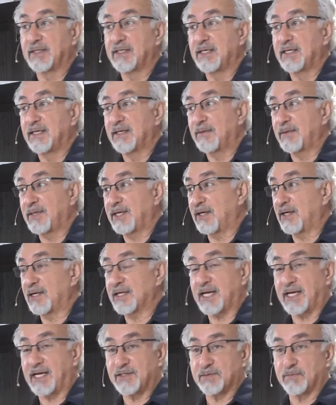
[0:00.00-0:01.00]
We had all
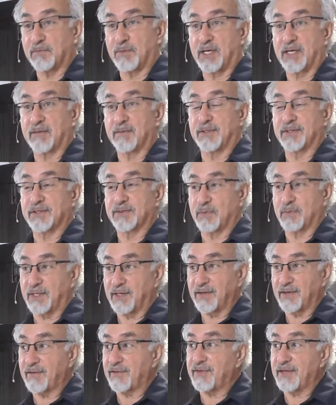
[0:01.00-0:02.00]
kinds of marbles. And one
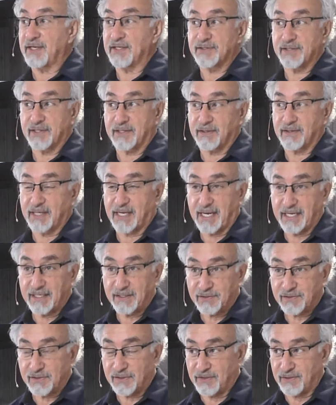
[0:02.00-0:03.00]
of the things that I
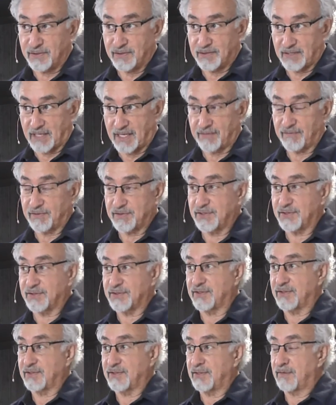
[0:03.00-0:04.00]
used to do, and a lot of us used
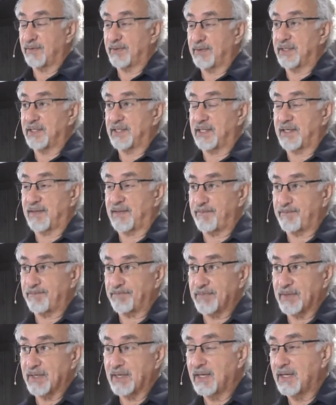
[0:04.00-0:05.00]
to do,
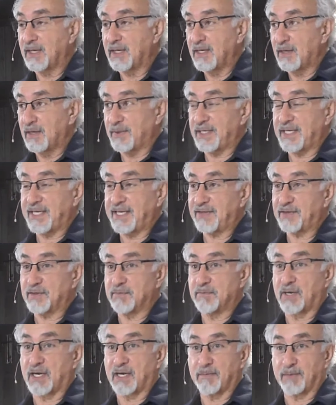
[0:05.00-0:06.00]
we'd heat the
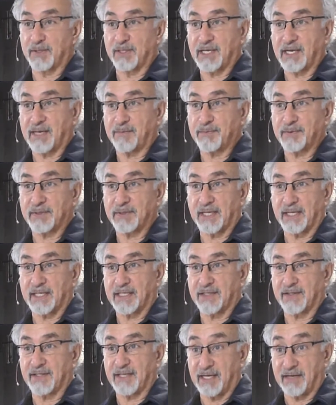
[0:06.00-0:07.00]
marble up, like
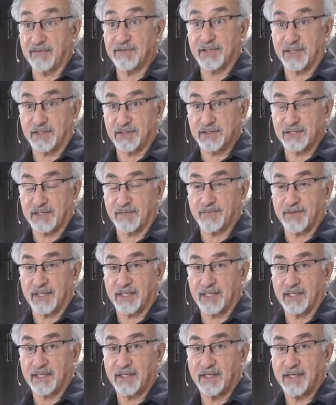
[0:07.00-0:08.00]
in the oven or something,
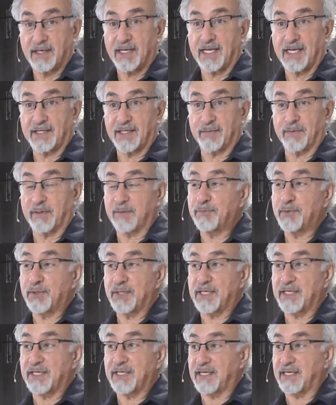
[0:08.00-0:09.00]
and then we'd put
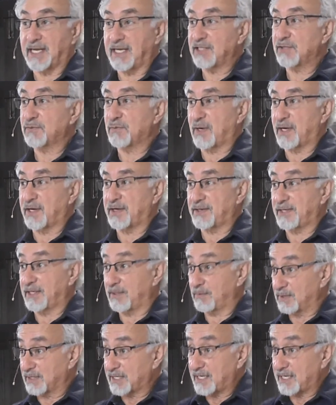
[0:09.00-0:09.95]
it in ice water, and it would kind